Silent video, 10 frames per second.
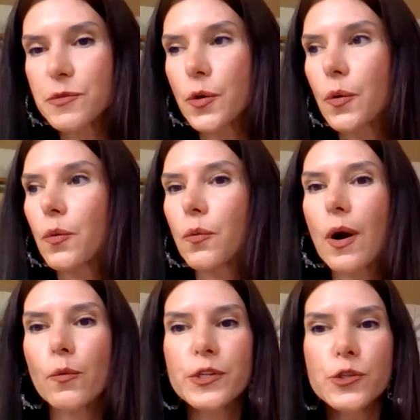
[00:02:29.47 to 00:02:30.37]
So
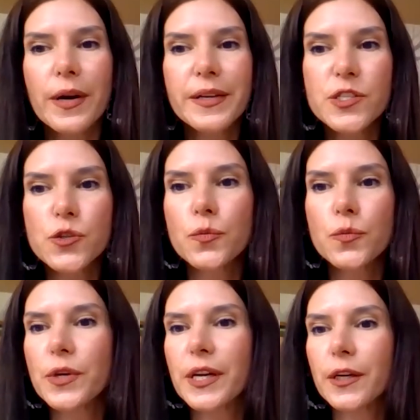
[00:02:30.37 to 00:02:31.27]
what we try is to
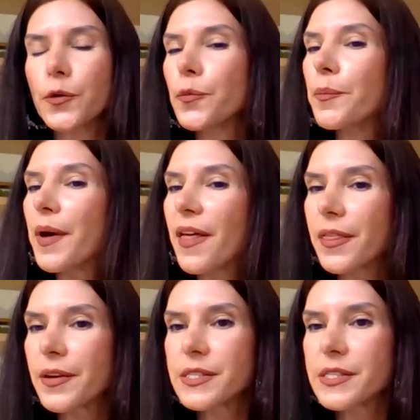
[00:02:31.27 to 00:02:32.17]
bring new
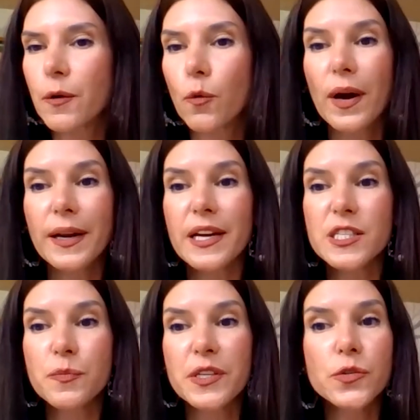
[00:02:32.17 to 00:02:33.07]
methods and what
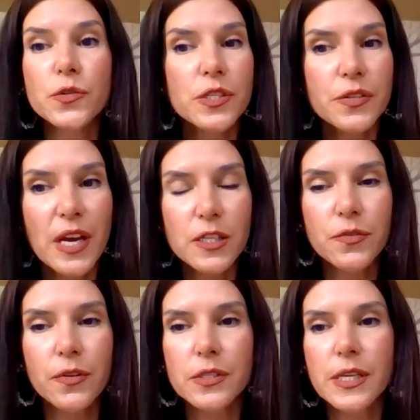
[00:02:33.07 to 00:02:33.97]
has been
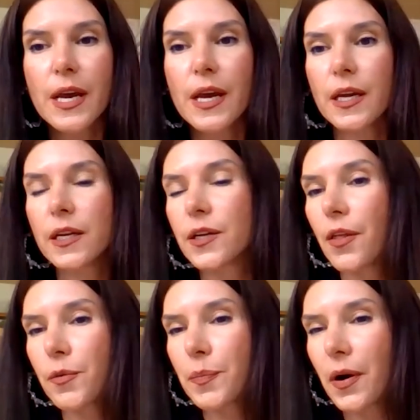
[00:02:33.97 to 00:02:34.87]
successful in
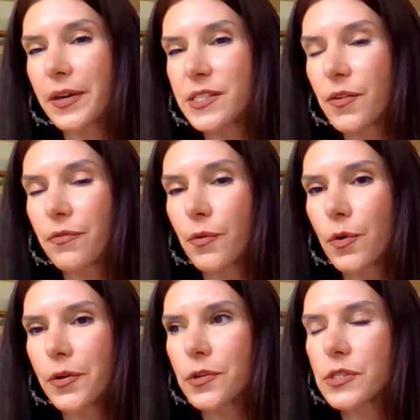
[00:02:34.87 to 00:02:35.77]
other parts of the
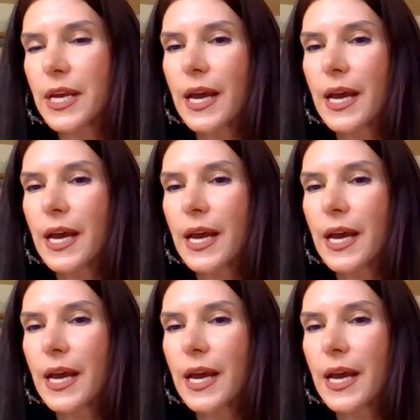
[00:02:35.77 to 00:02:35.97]
world.